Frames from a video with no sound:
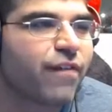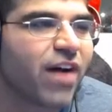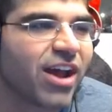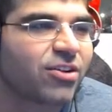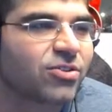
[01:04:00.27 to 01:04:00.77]

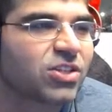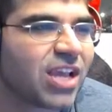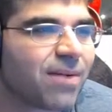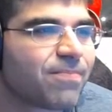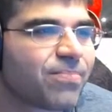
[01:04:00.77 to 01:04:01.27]
finals.
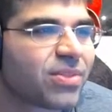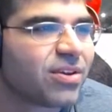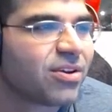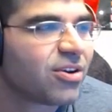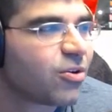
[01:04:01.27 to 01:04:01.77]
Yep,
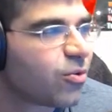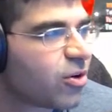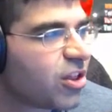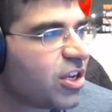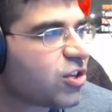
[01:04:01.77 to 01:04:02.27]

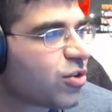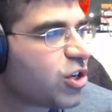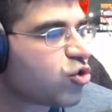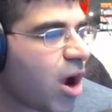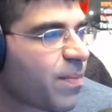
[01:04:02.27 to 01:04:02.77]
really enjoy
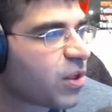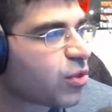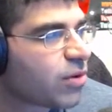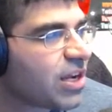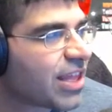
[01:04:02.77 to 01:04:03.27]
dropping
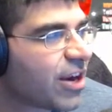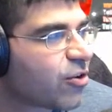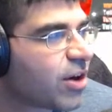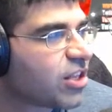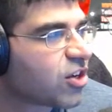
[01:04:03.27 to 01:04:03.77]
3 letter
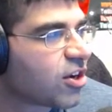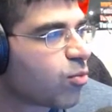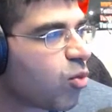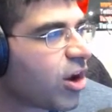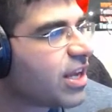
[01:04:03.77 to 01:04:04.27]
grades
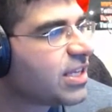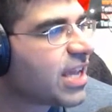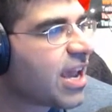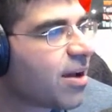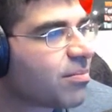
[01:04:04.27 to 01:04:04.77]
on one
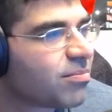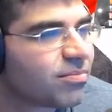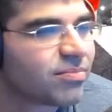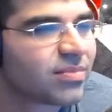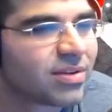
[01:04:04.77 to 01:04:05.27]
exam.
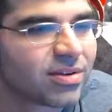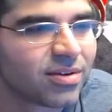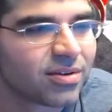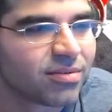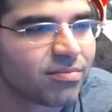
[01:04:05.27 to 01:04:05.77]

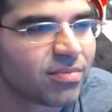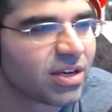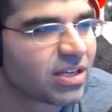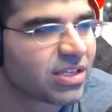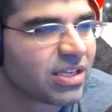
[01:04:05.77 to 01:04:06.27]

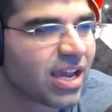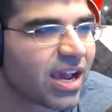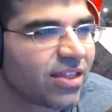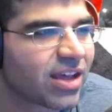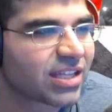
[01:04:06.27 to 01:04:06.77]
Because,
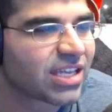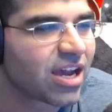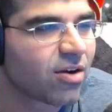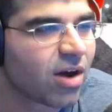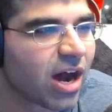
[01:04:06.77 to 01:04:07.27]
yeah, that's
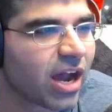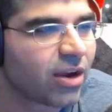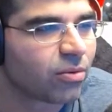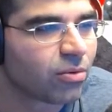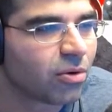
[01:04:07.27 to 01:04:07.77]
how
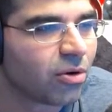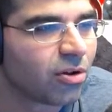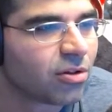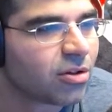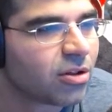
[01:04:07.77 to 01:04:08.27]
I
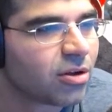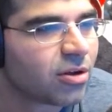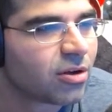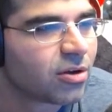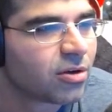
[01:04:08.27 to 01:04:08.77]
roll.
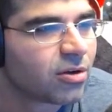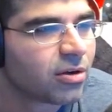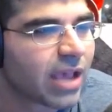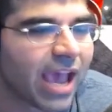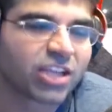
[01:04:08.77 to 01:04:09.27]

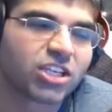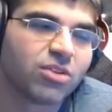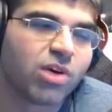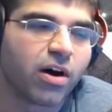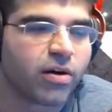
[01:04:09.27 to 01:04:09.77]
Actually,
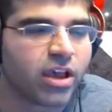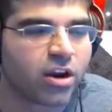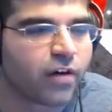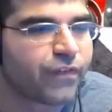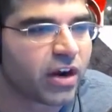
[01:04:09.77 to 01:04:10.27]
well, in
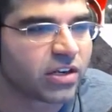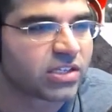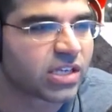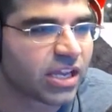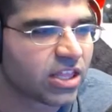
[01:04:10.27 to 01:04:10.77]
all
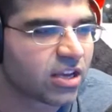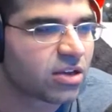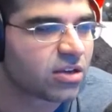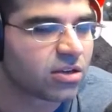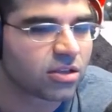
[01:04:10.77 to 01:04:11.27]
fairness, I think
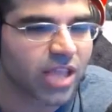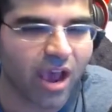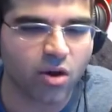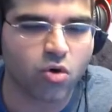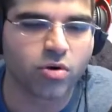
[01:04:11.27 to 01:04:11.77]

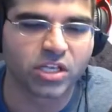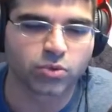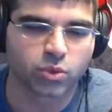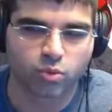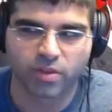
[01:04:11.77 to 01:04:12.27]
that quiz
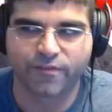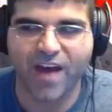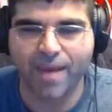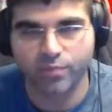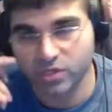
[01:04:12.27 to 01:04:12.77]
was worth
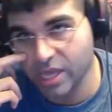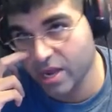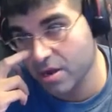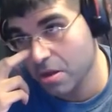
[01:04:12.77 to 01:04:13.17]
5%.